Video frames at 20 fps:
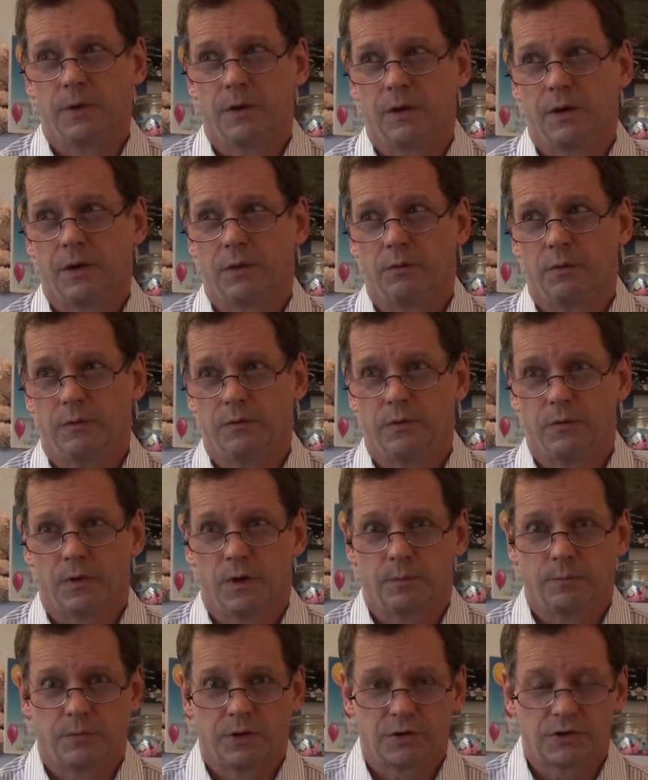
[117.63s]
And we've
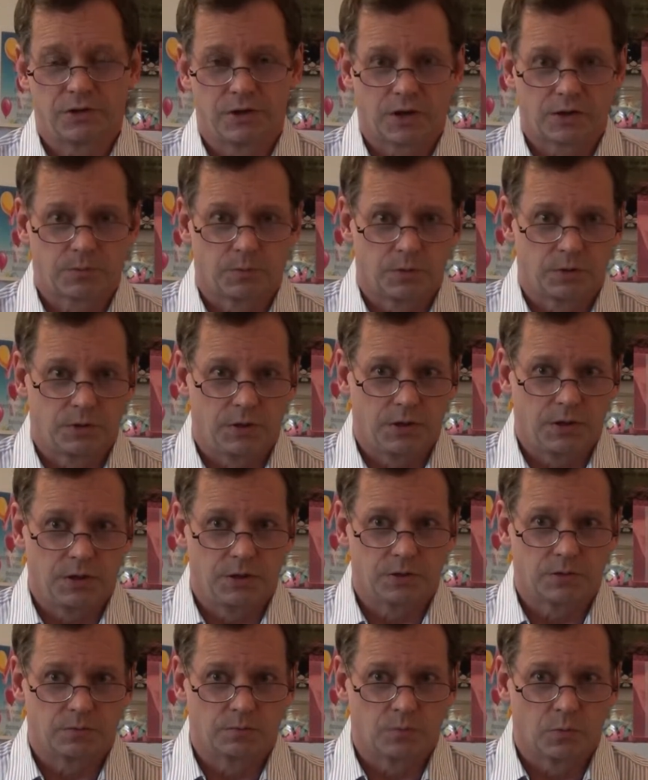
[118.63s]
developed this
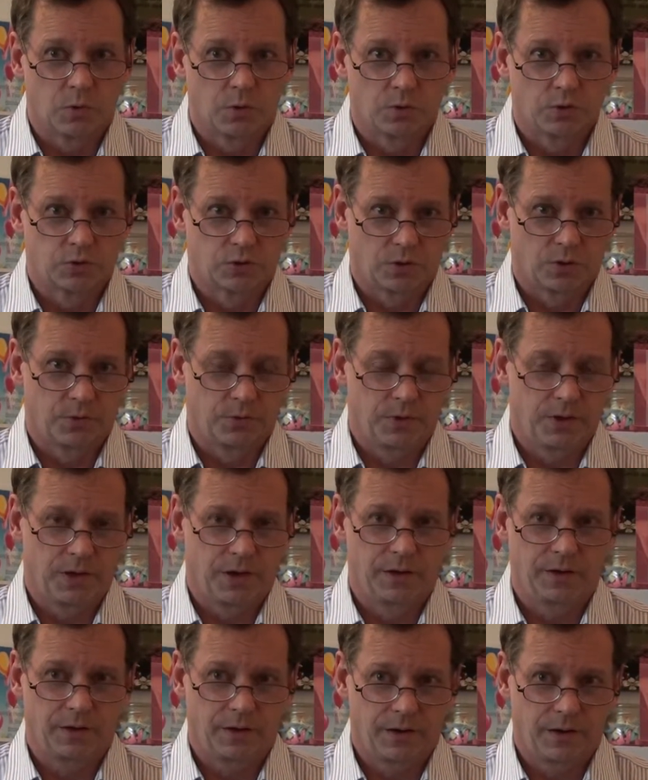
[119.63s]
expertise more so
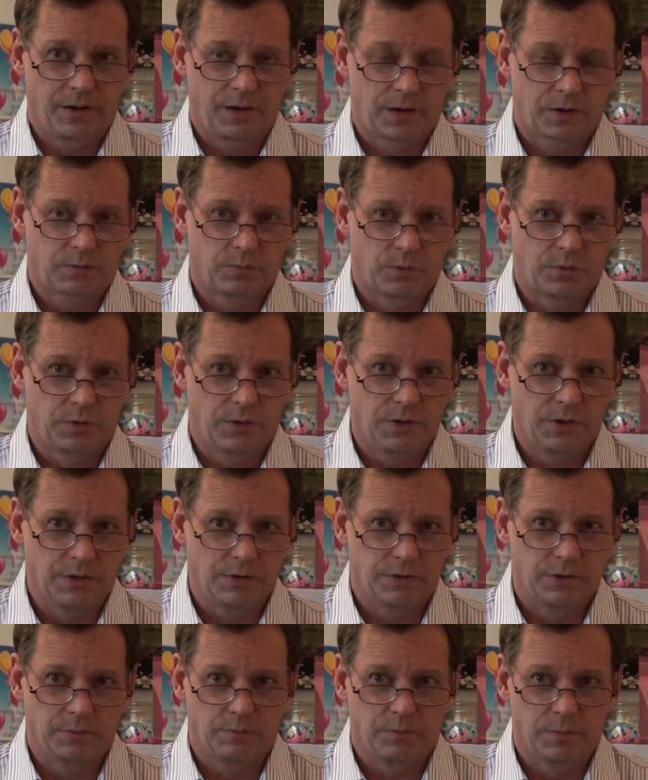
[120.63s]
than an
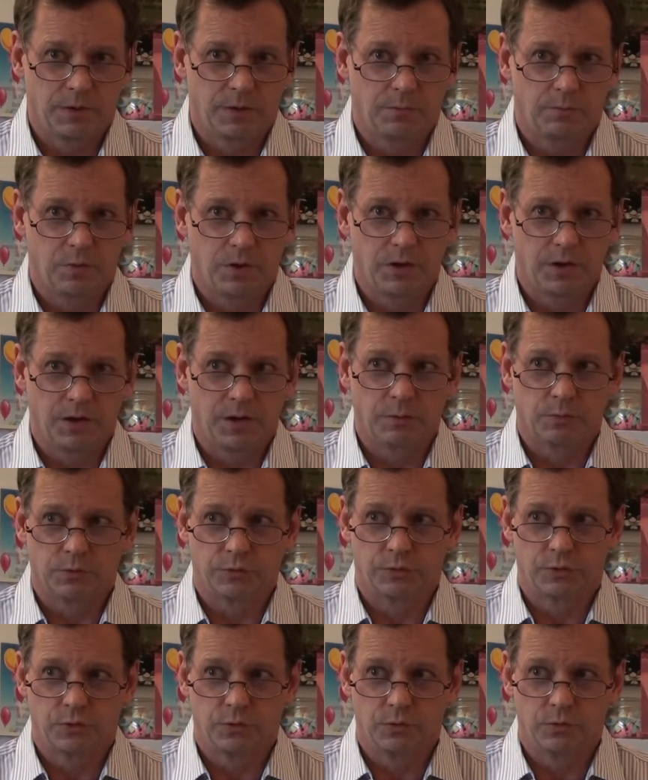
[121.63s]
expertise in being able
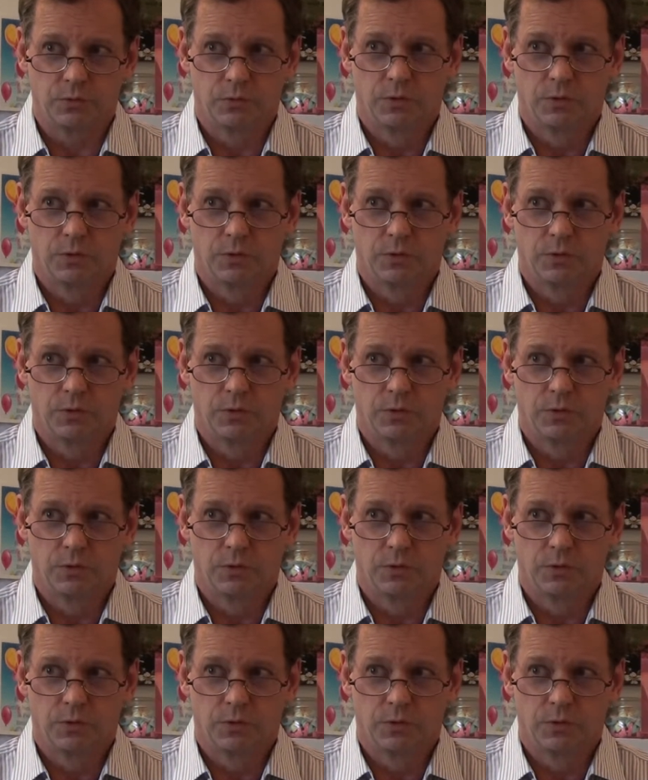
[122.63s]
to